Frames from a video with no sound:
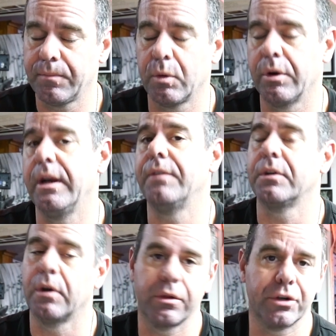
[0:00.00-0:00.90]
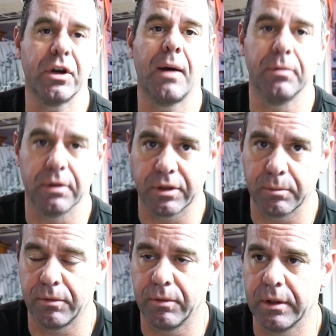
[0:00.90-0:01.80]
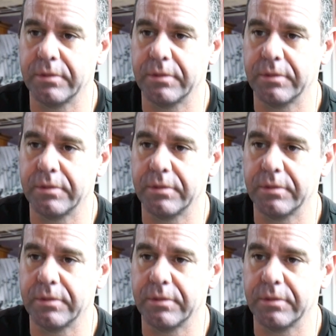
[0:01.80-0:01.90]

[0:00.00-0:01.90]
or you'd have to go to their shop and look at their portfolio.